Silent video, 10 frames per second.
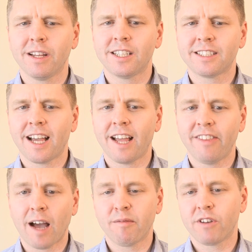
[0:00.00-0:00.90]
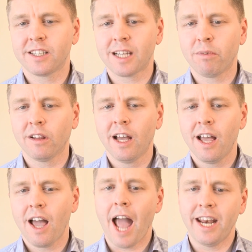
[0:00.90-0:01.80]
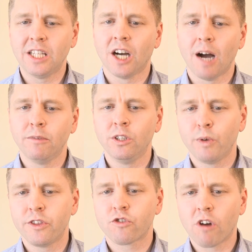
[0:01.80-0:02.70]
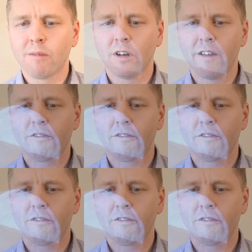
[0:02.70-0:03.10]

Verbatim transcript: as saying that, for example, any diamond with strong blue